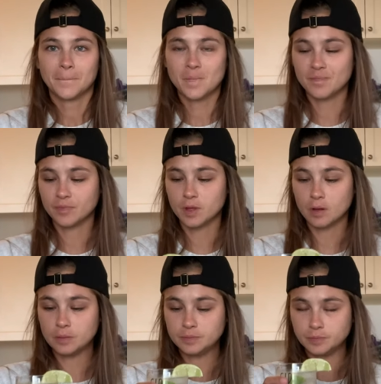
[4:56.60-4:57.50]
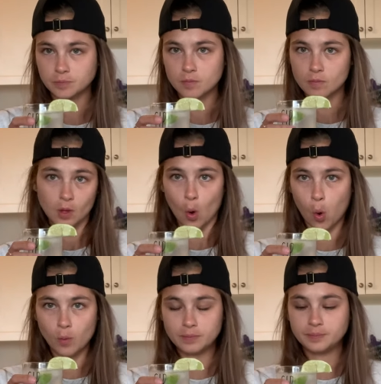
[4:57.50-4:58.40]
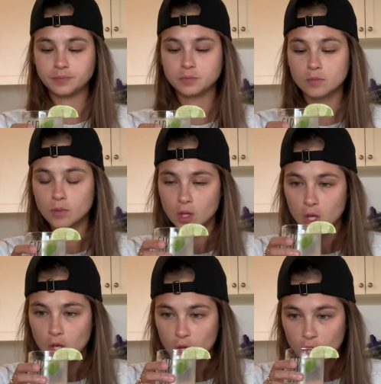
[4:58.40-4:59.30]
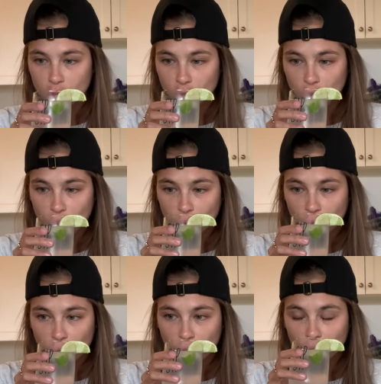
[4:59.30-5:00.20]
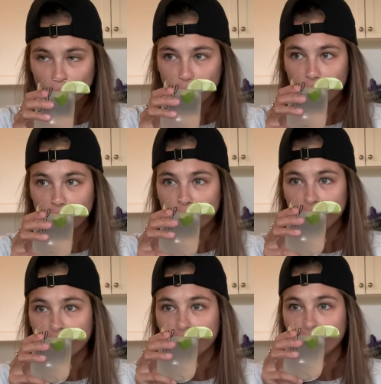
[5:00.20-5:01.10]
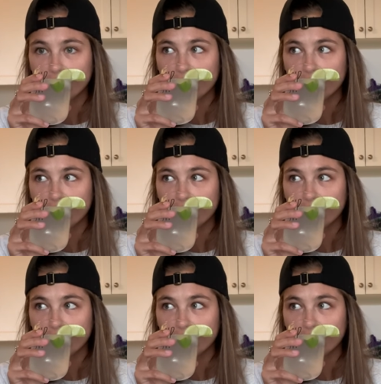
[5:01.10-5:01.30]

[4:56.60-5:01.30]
Nobody speaks.